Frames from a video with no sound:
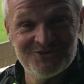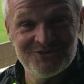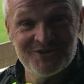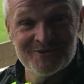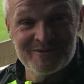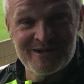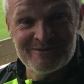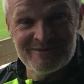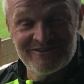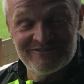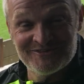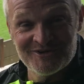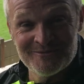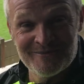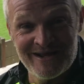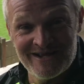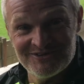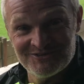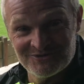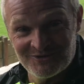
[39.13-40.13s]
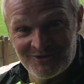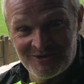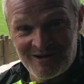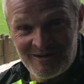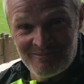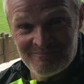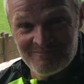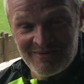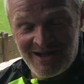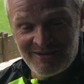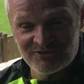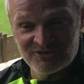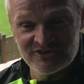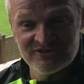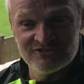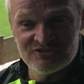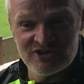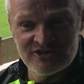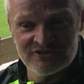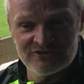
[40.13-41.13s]
during the week with a few mates. So um,
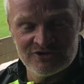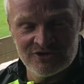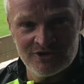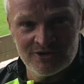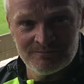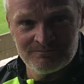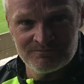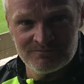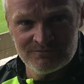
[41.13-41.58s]
I'm trying to uh,